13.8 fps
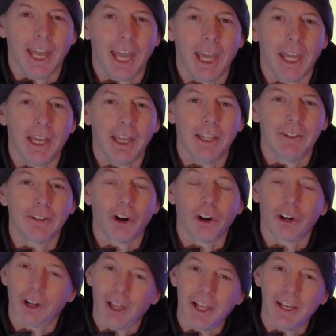And
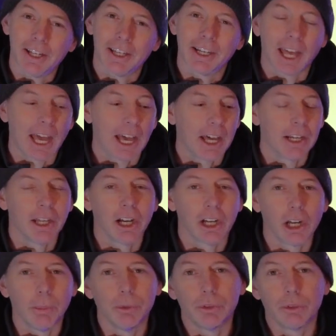our client had a
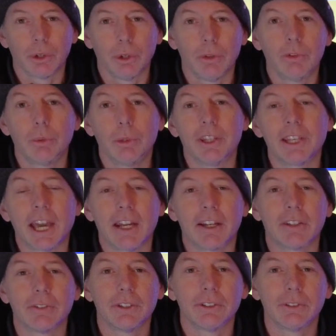couple drones with
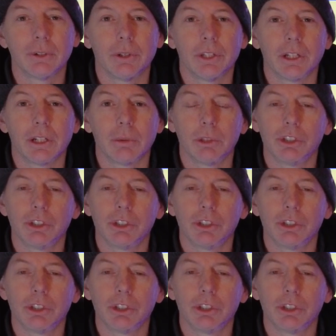Caddx Vista on there,